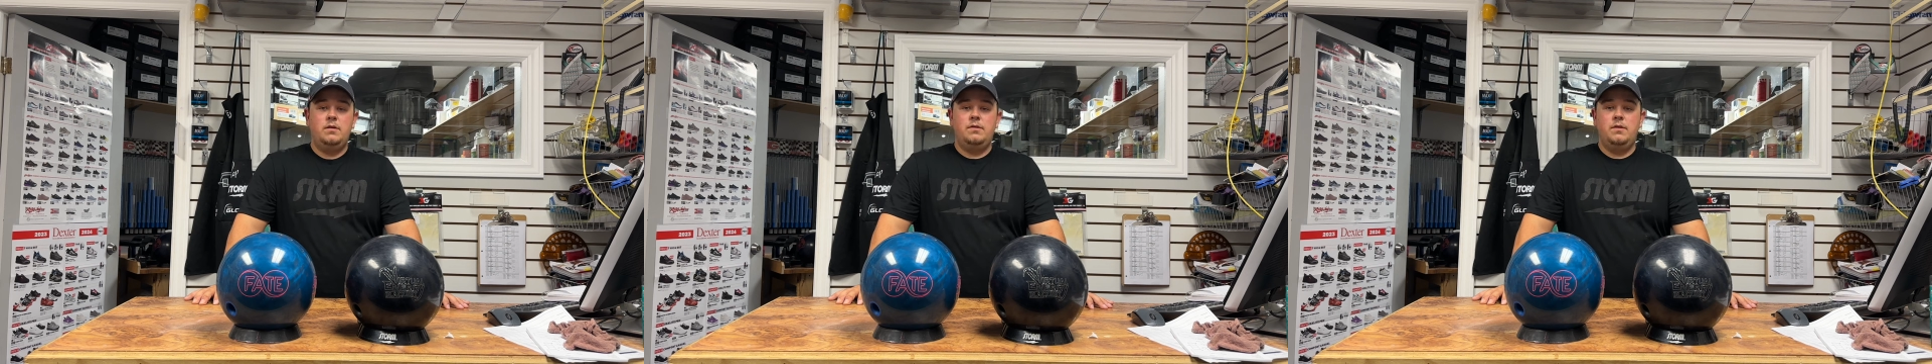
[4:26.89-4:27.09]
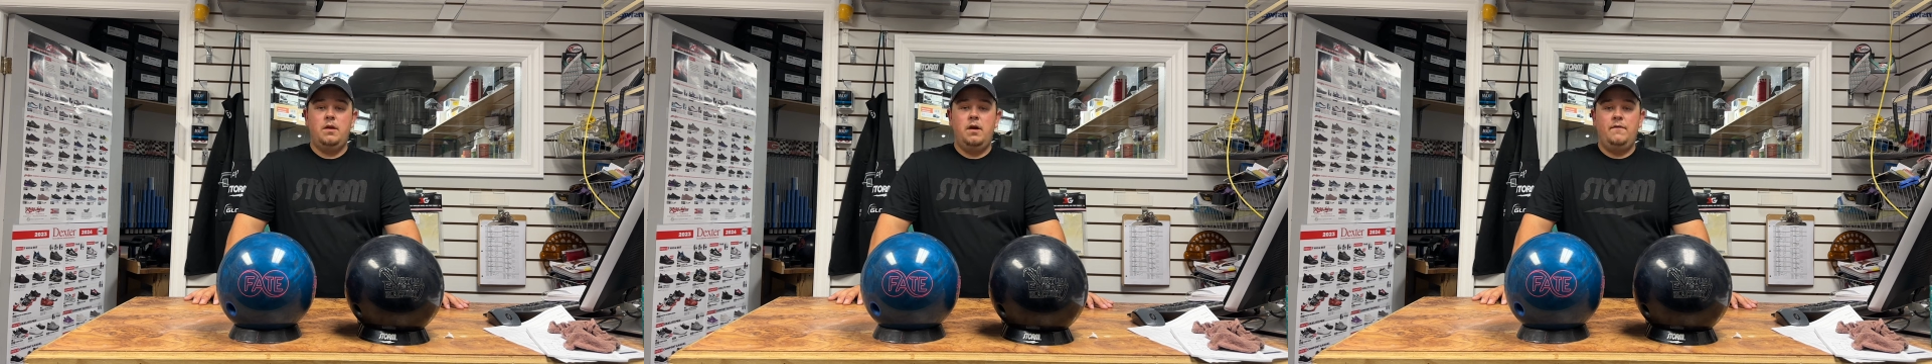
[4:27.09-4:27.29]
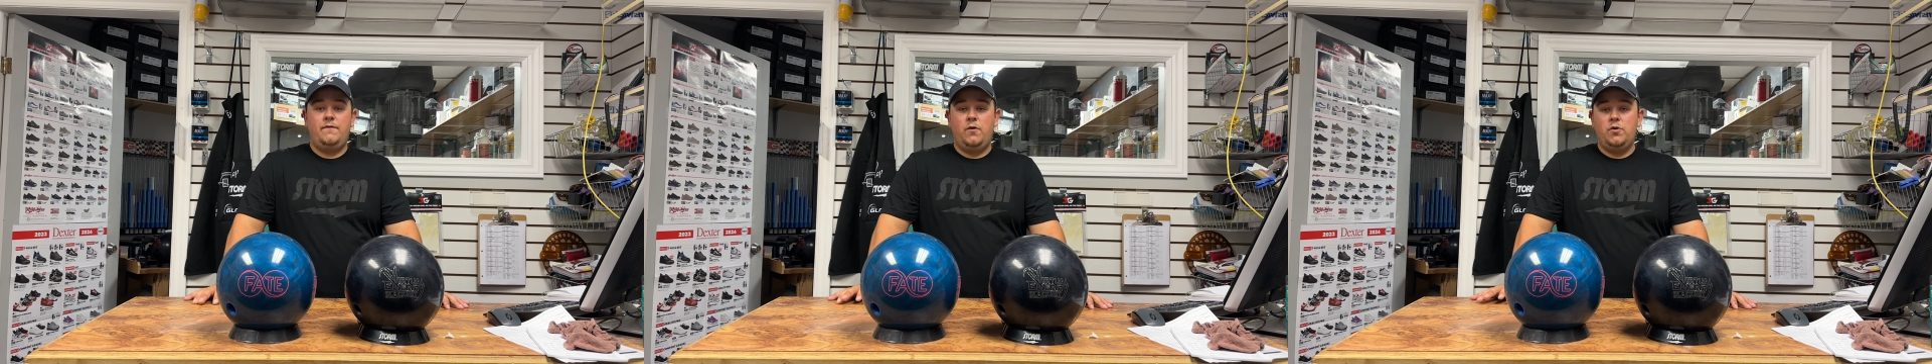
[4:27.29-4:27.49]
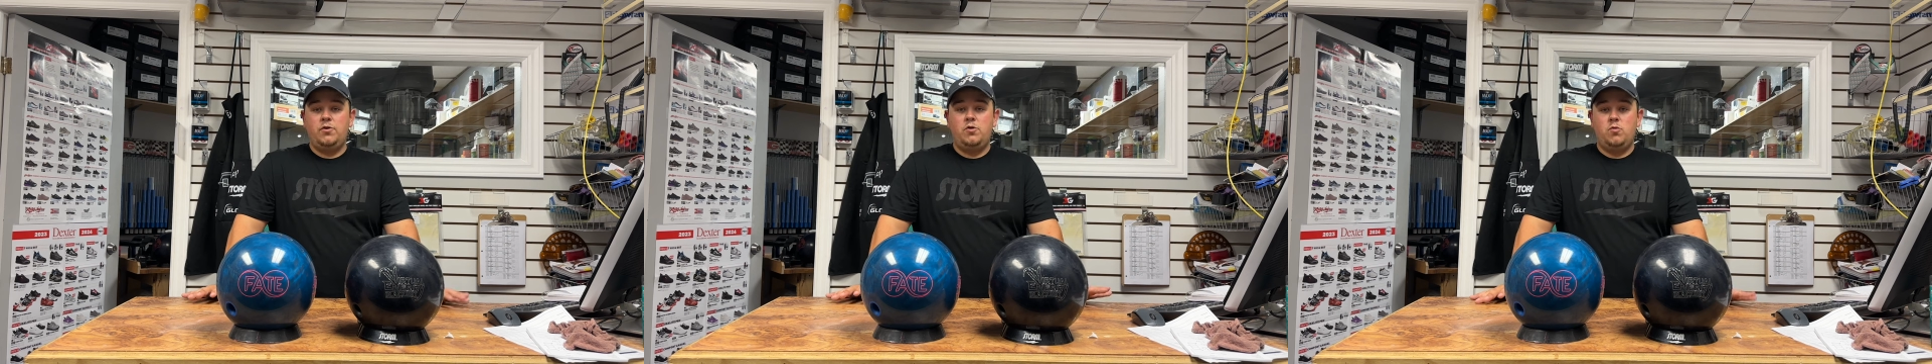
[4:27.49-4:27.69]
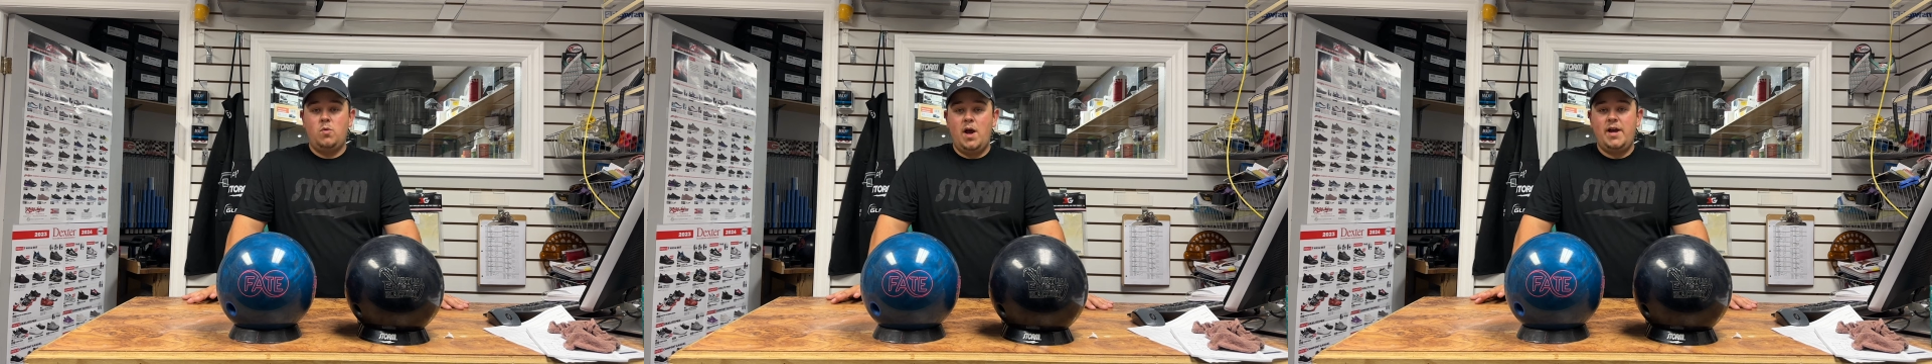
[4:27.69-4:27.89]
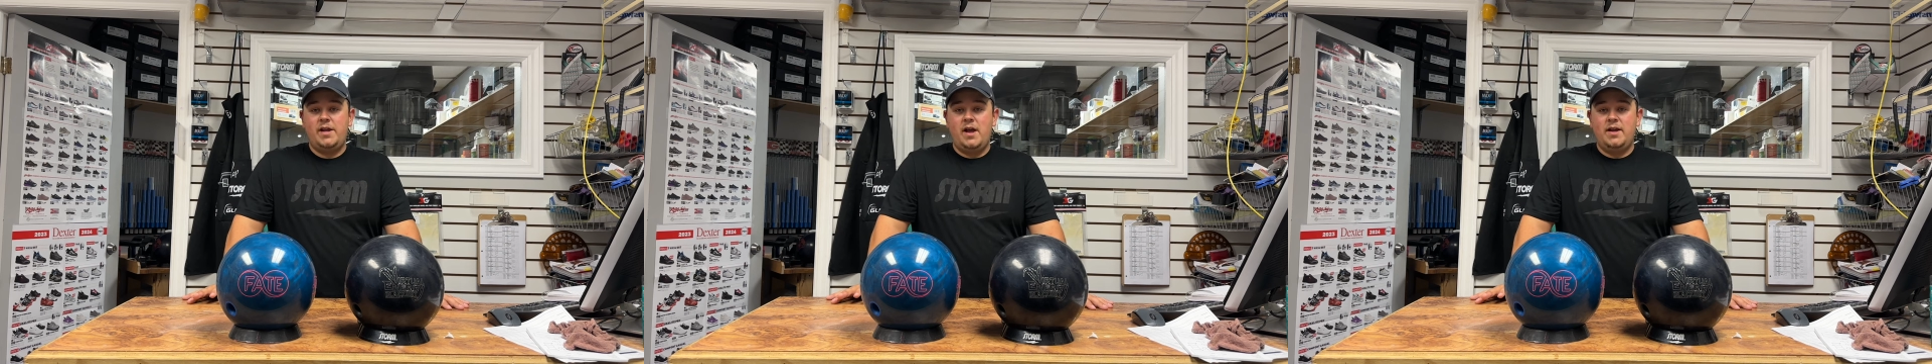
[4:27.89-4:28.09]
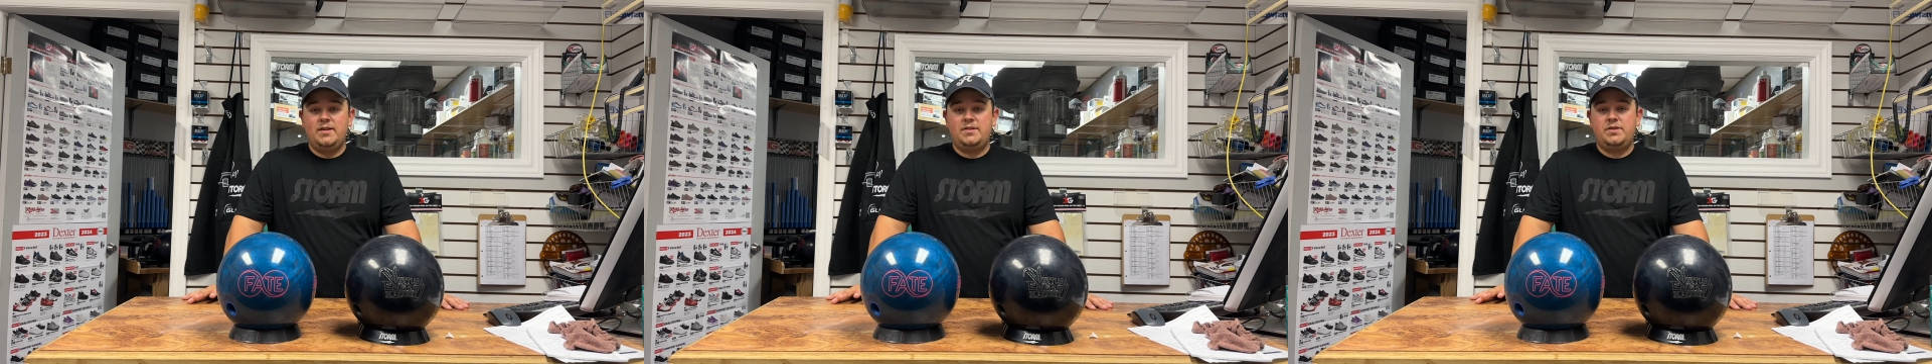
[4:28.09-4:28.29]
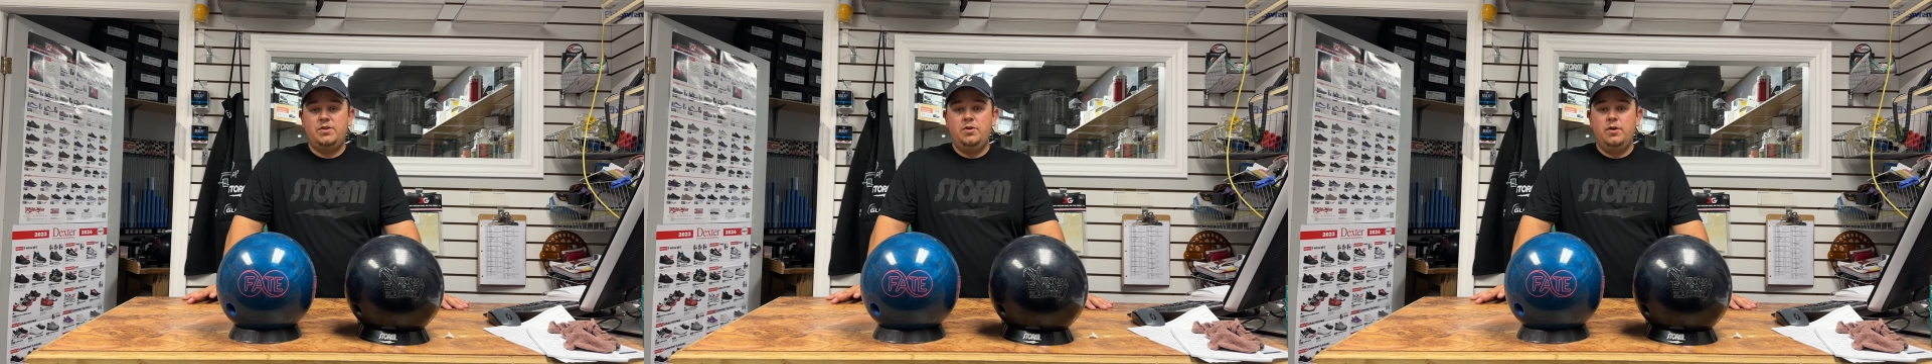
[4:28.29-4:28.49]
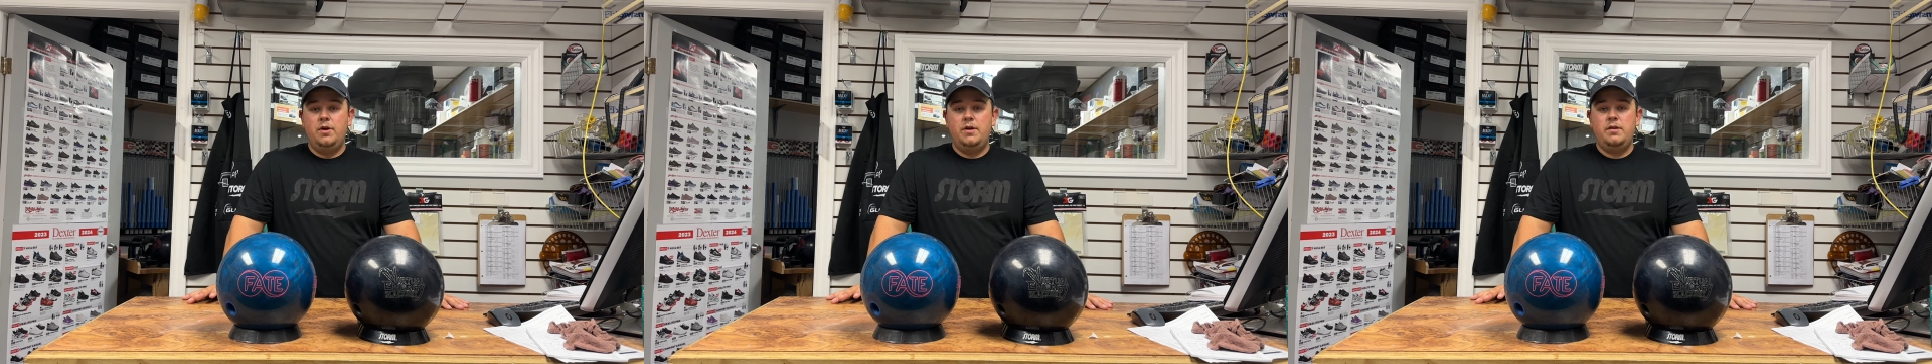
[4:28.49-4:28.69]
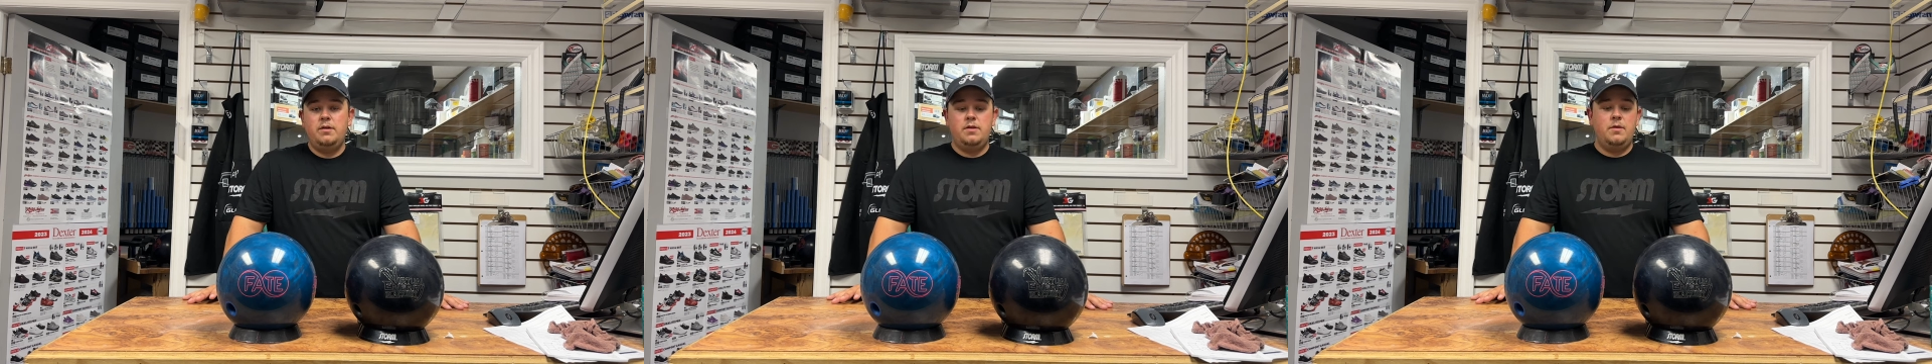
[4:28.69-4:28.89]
the further right I stood,